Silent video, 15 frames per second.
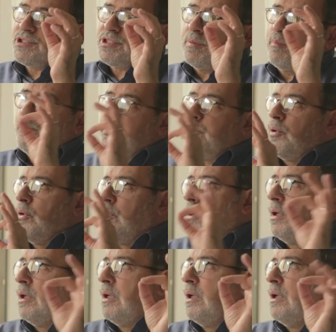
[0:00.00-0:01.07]

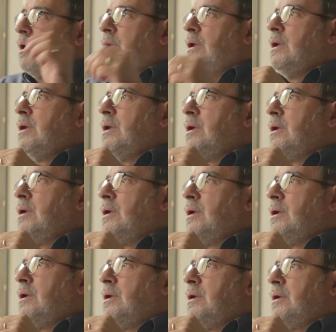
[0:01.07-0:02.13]
simple
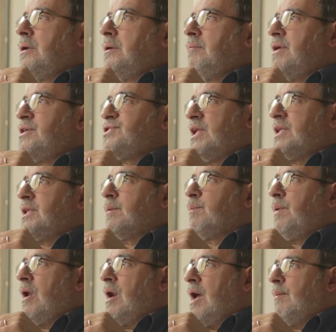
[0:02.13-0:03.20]
aesthetic
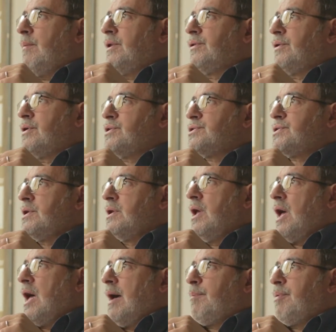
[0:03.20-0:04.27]
parameters
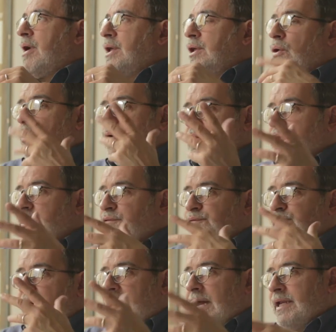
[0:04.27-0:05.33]
a priori
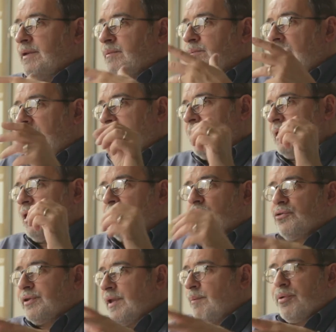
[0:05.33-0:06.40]
defined by the
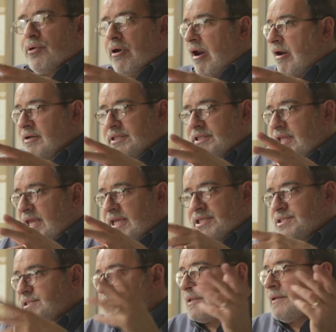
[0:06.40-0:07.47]
contemporary
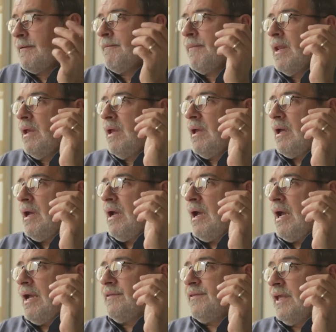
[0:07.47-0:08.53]
taste.
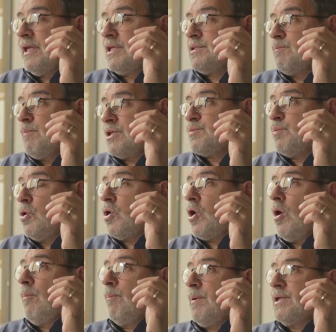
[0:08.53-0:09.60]
I think it's much more
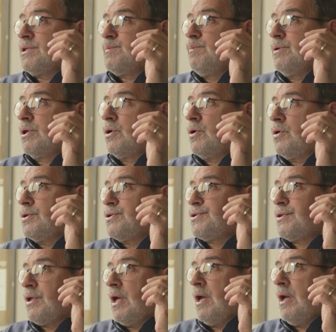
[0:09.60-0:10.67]
complex
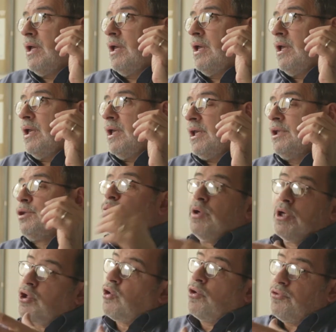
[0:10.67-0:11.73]
because it
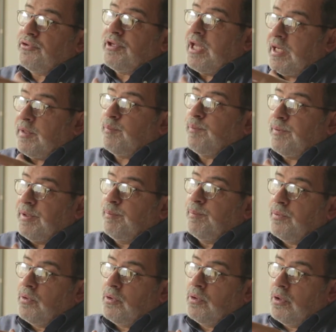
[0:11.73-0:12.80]
will contain
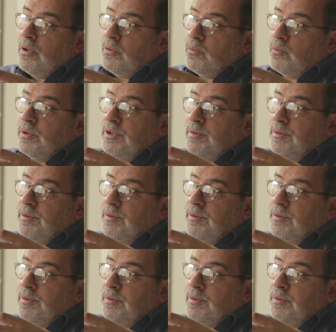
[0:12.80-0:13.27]
people